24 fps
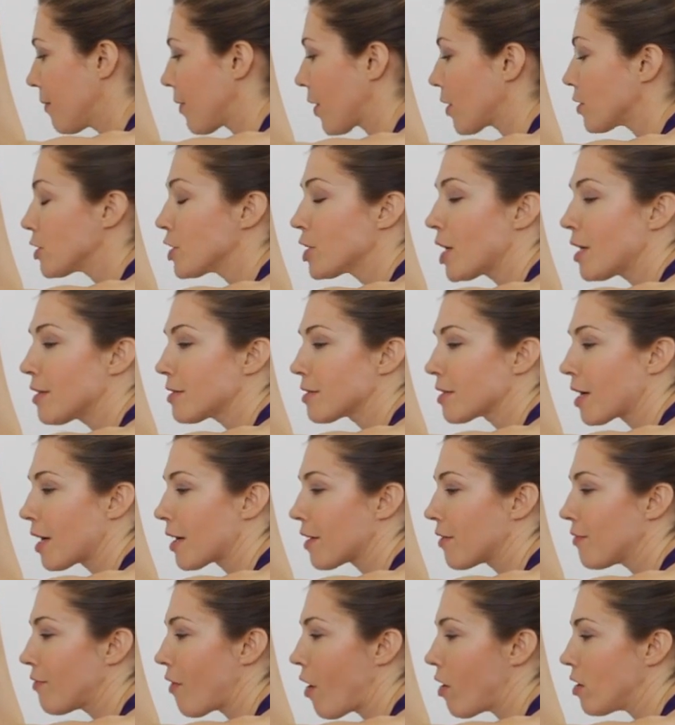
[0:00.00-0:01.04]
When our chest
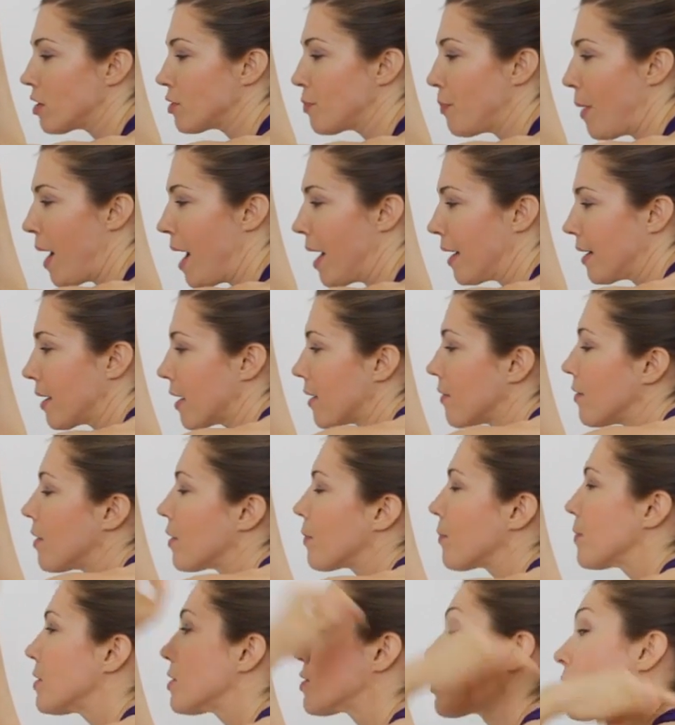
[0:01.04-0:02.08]
kind of falls back and
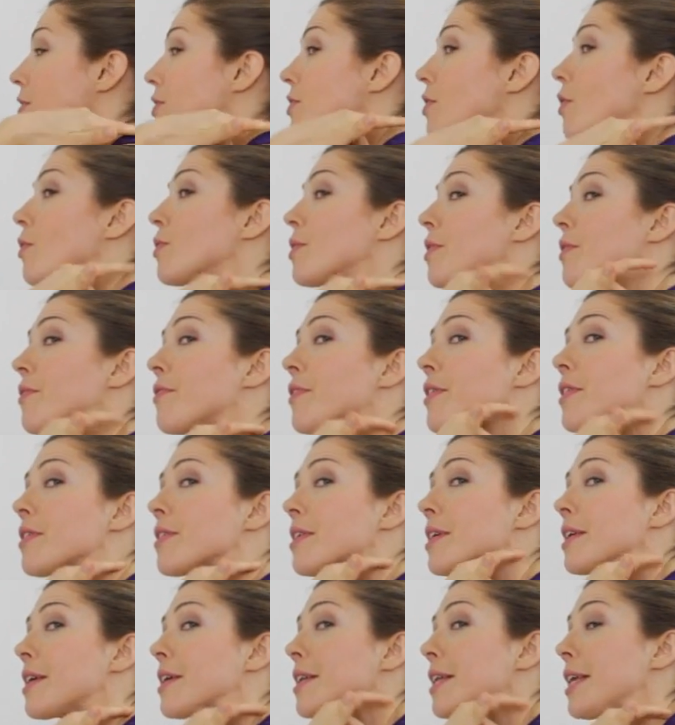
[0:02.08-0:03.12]
then we start to only feel
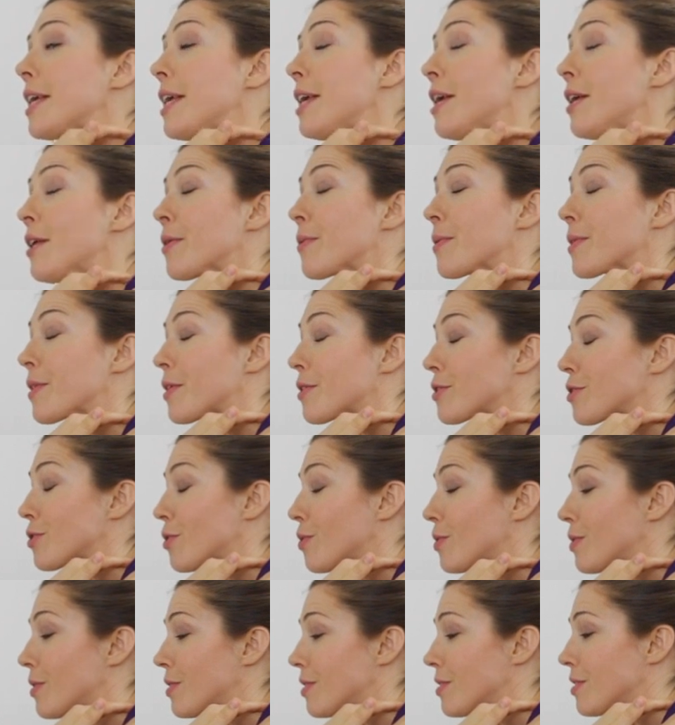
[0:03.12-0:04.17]
it in here with our
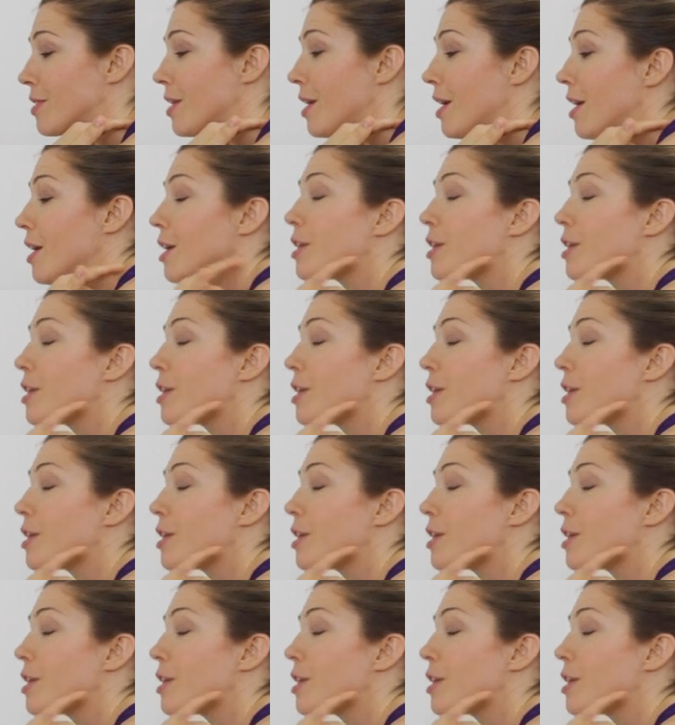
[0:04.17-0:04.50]
shoulders.